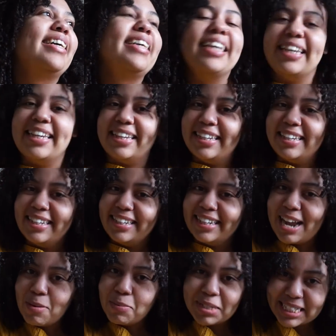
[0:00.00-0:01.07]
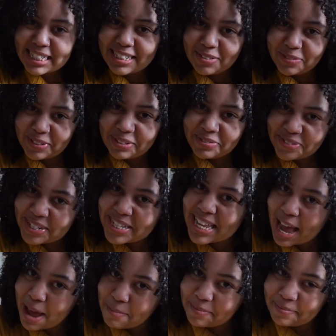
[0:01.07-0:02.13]
Yeah, that was it the first
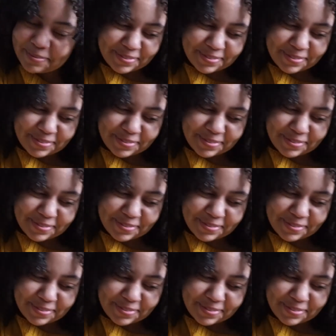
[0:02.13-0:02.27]
time.